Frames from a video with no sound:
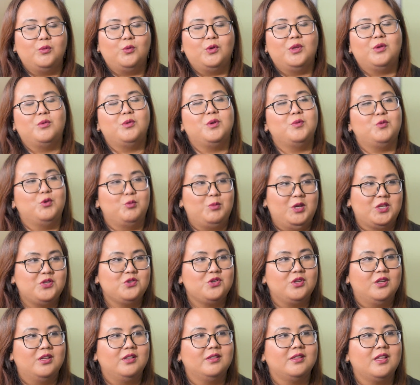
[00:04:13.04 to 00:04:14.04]
We were
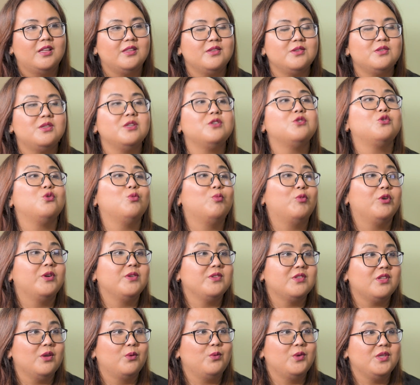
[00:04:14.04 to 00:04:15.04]
mentioning that this
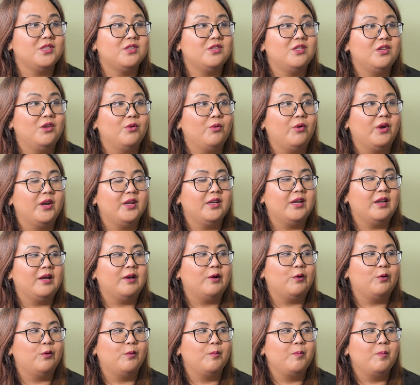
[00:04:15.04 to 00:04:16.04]
exuberance that we see right
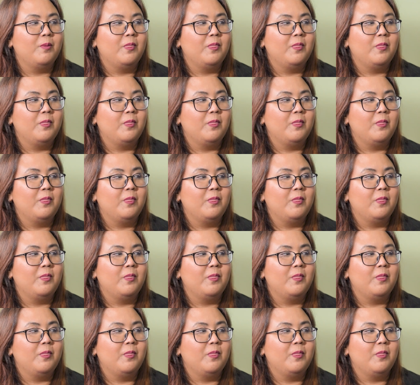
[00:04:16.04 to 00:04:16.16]
now